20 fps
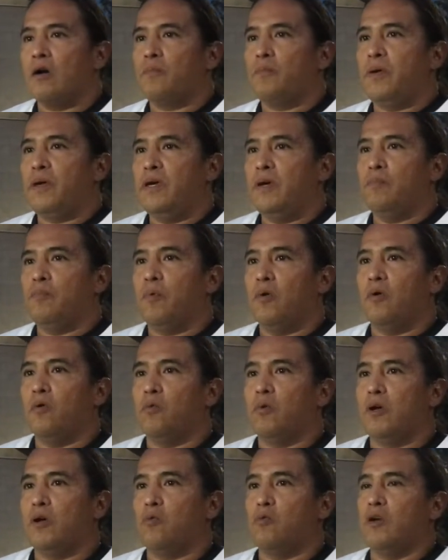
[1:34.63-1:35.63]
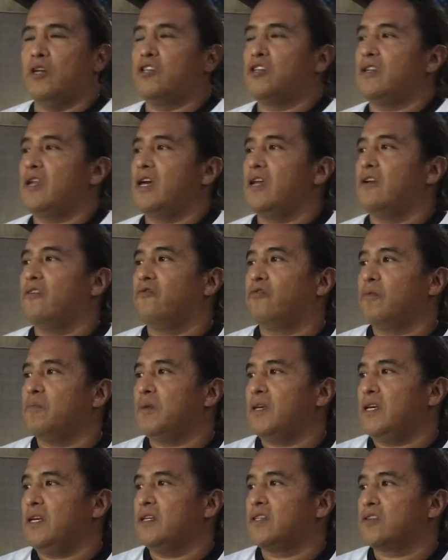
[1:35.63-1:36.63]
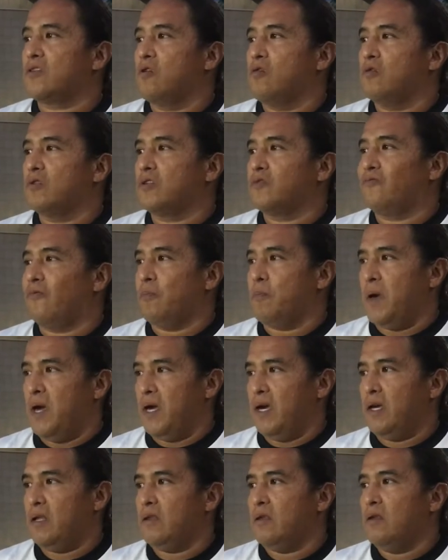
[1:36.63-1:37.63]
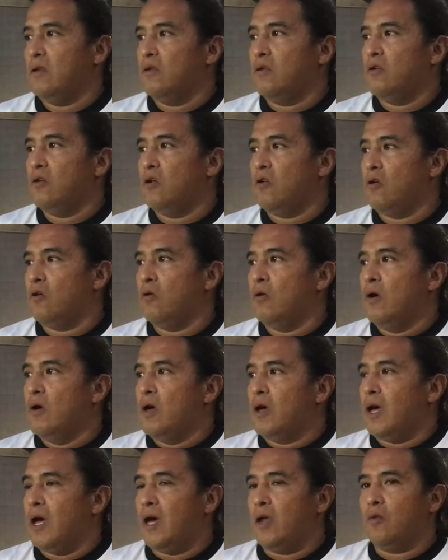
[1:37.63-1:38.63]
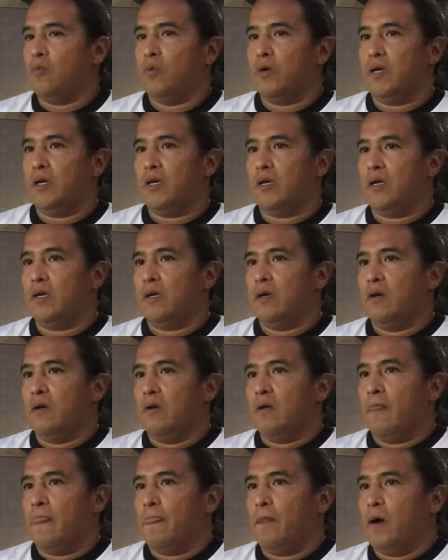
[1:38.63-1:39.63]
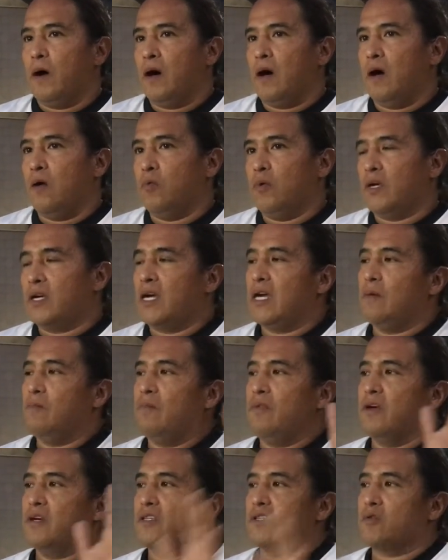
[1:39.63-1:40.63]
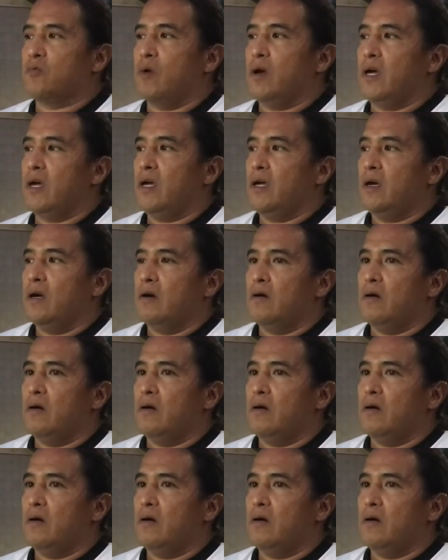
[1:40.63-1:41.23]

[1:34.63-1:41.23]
people, we originated from the East Coast, Maine, and we came this way